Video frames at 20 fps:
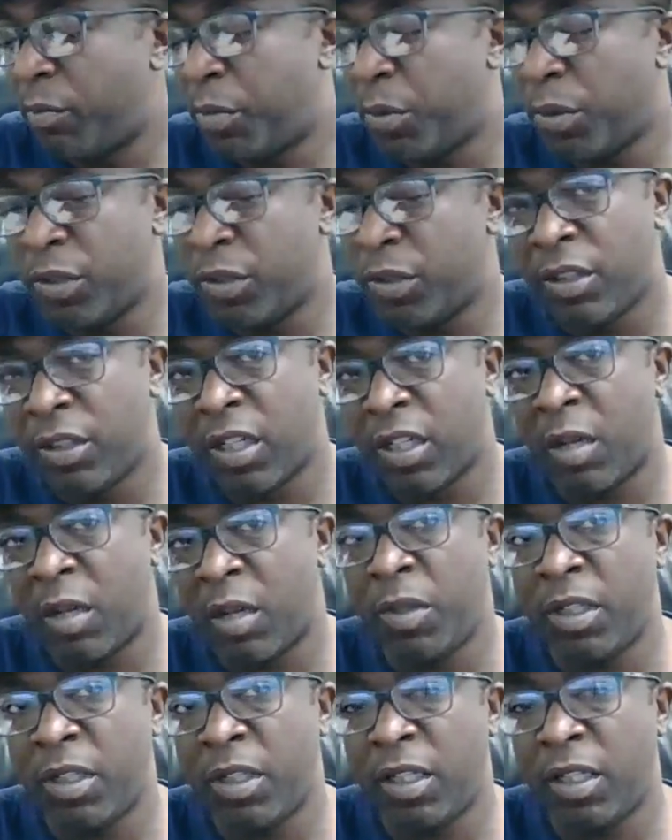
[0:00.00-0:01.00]
Put your
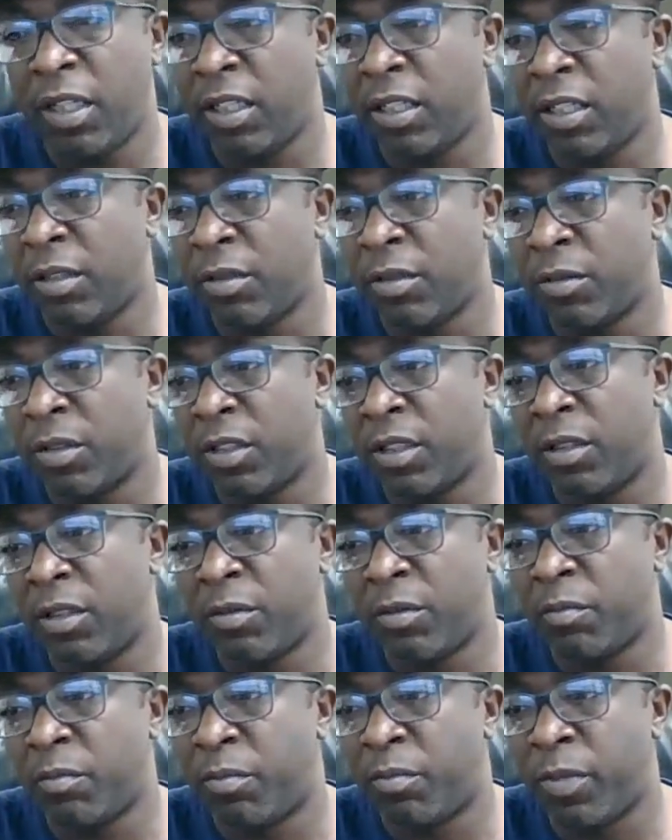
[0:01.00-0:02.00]
comment in
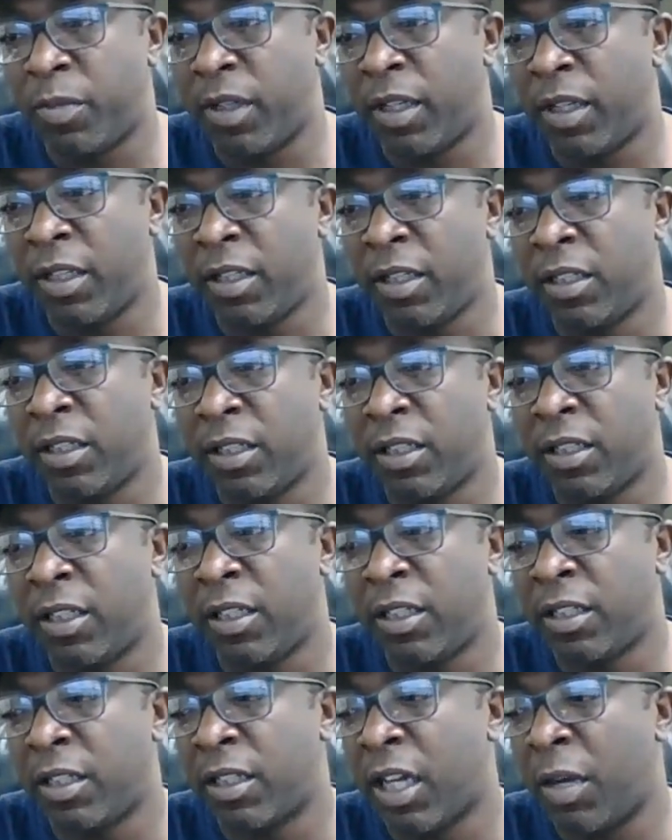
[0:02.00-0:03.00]

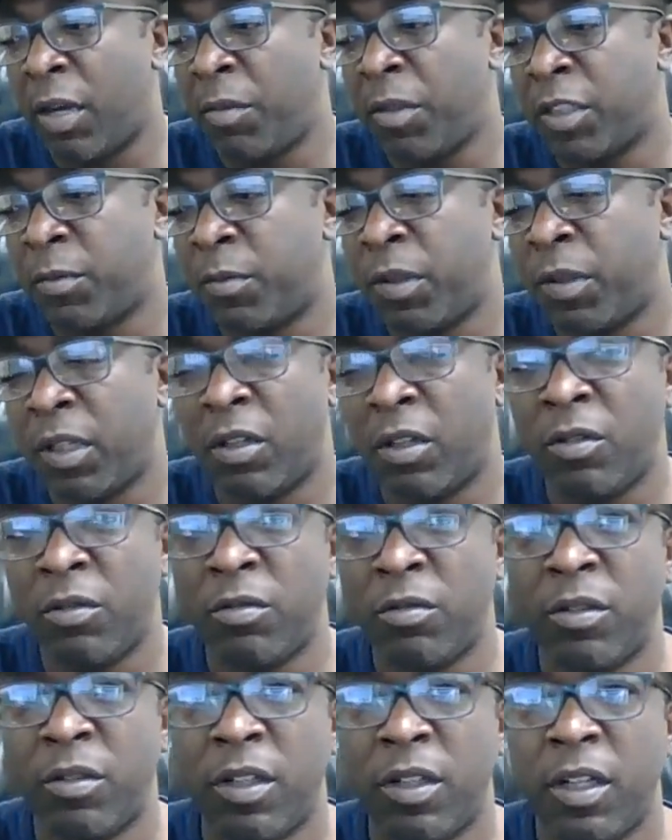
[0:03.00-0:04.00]
the comments
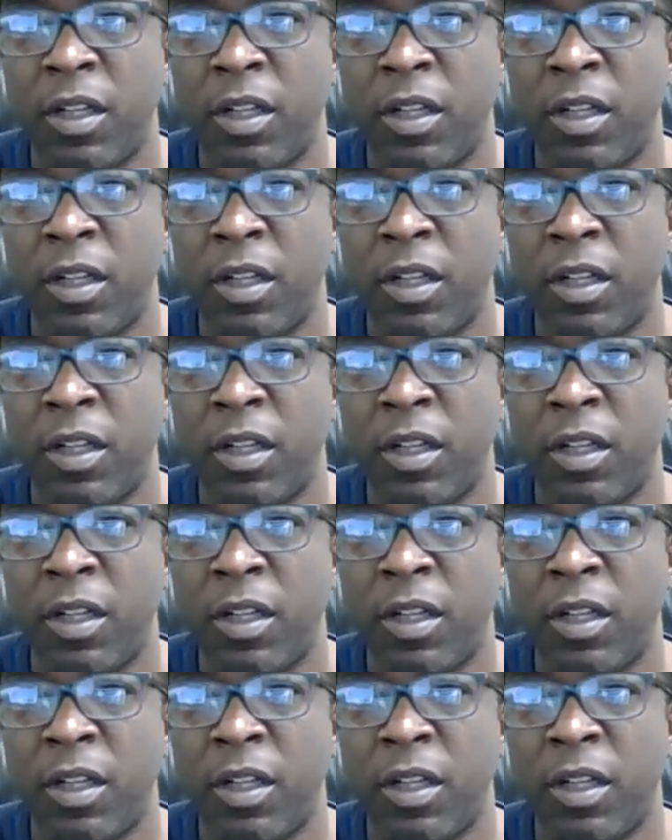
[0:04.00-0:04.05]
below,